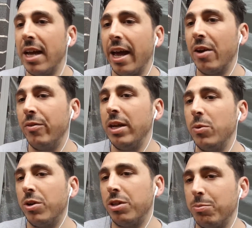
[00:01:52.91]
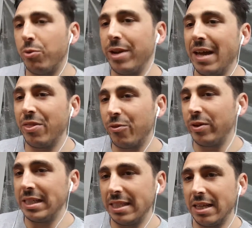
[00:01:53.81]
and I really wanted to point out the
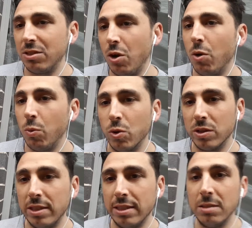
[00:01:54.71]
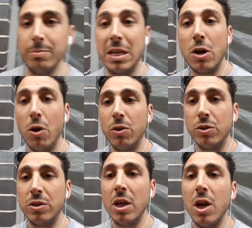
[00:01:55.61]
recessed hot water system
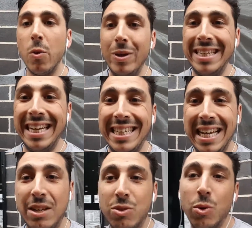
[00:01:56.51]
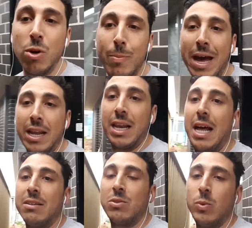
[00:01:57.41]
because we did a Tender Talk about it
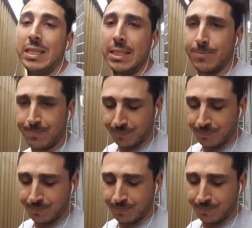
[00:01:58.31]
last week.